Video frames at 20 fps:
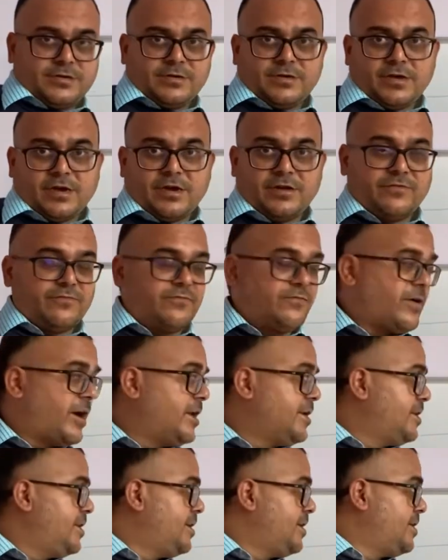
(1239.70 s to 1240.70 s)
And
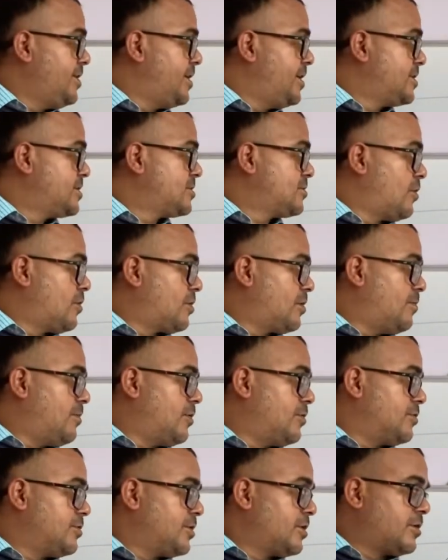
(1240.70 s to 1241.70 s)
finally, let's talk
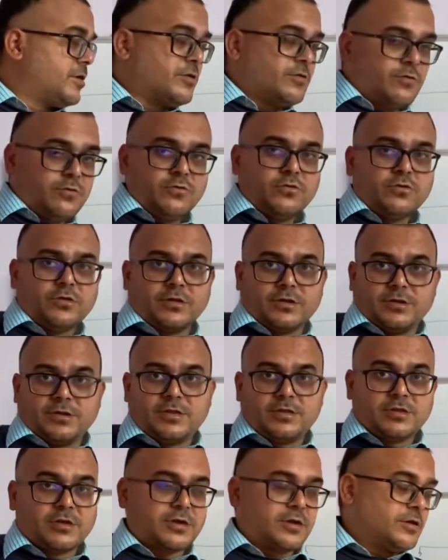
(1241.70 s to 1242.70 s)
about the conclusion. In
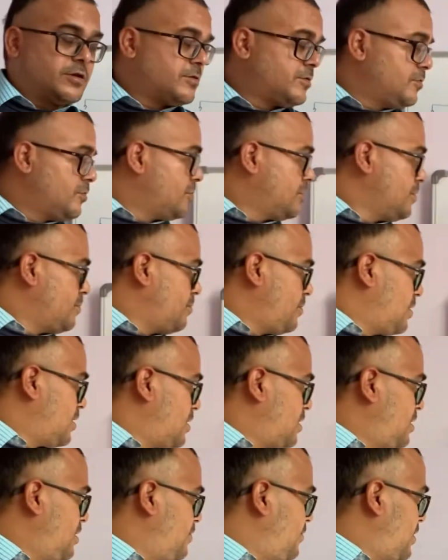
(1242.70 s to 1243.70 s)
the conclusion, we
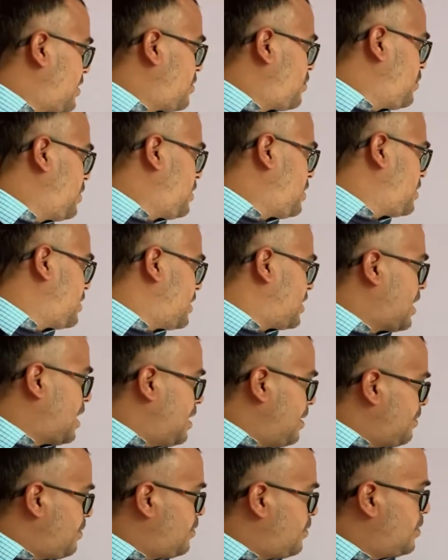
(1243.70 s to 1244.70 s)
give a quick
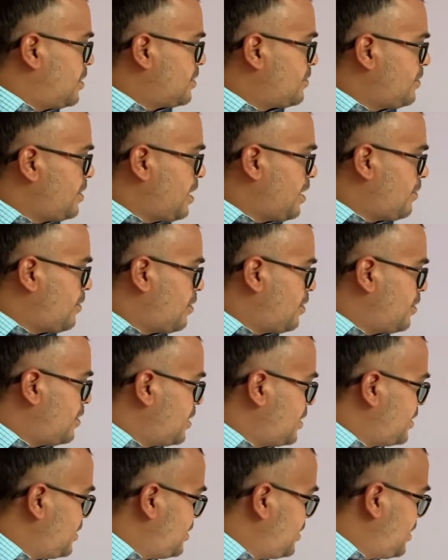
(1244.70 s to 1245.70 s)
recap what we have
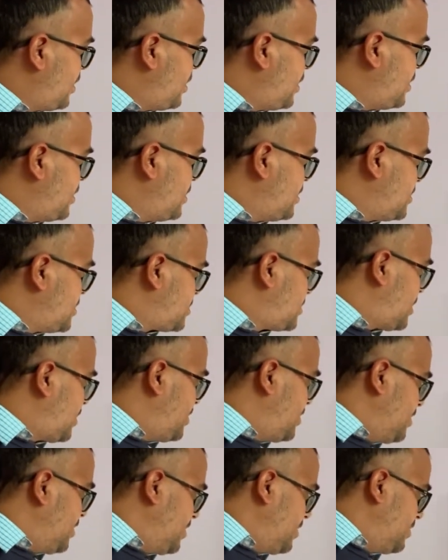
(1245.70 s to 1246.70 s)
already
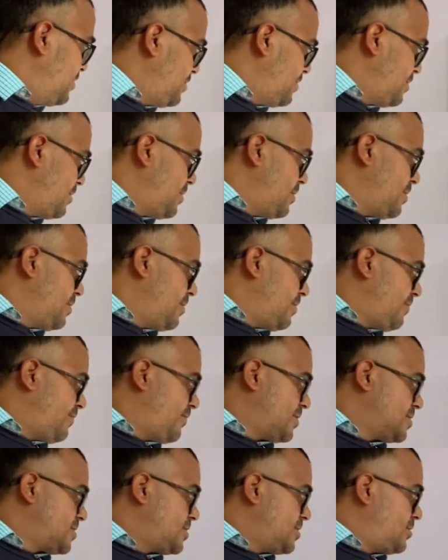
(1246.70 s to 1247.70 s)
studied.
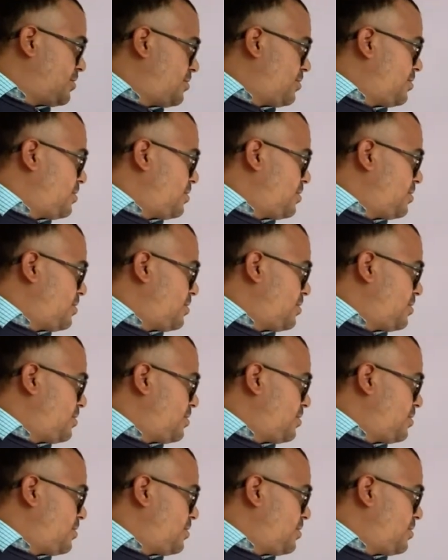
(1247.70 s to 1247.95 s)
First is